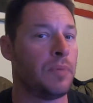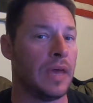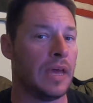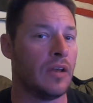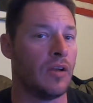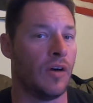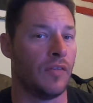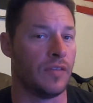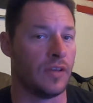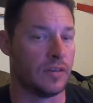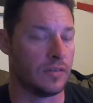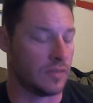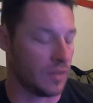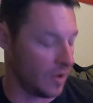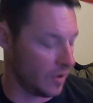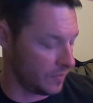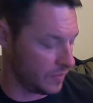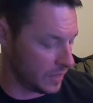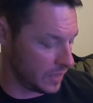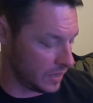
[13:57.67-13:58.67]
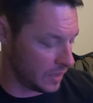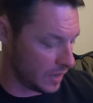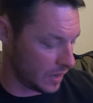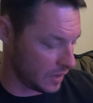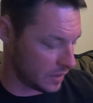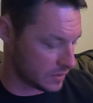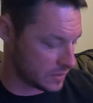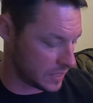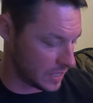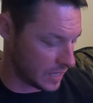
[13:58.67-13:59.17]
bit on the
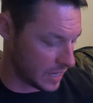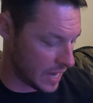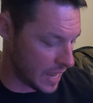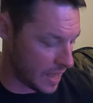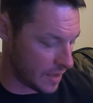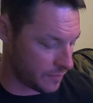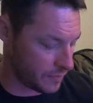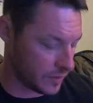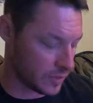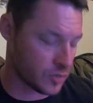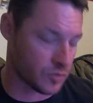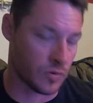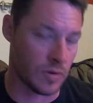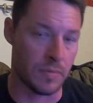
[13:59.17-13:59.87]
10.5-inch